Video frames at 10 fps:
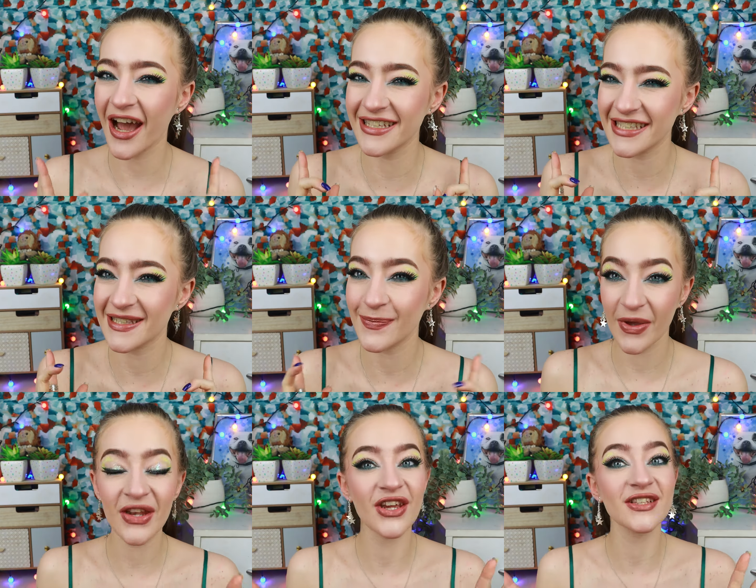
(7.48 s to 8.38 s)
guys'
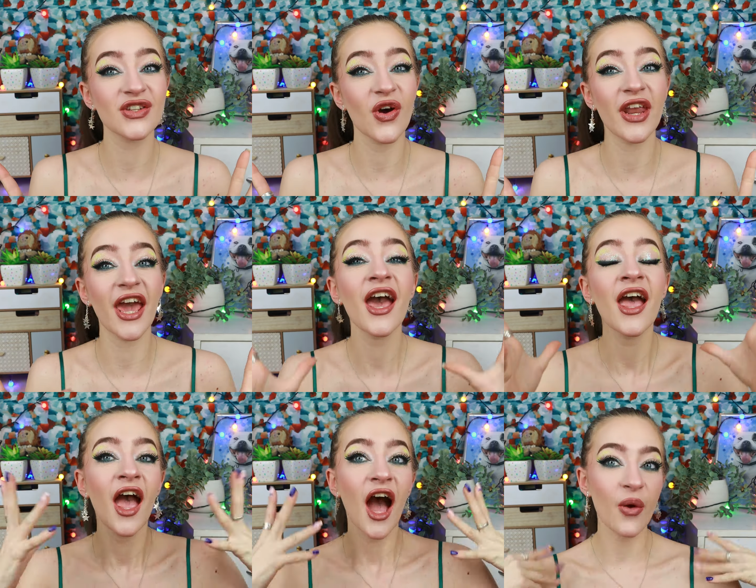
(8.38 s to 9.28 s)
opinions on it.
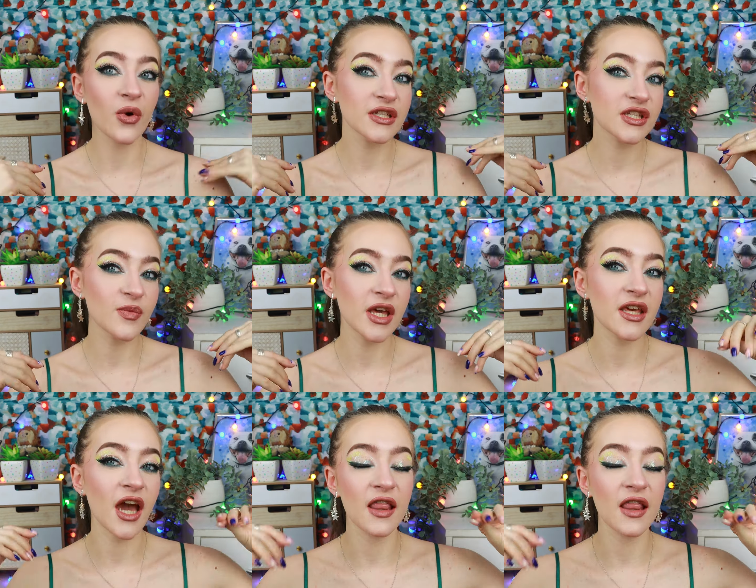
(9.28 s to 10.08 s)
I wanted something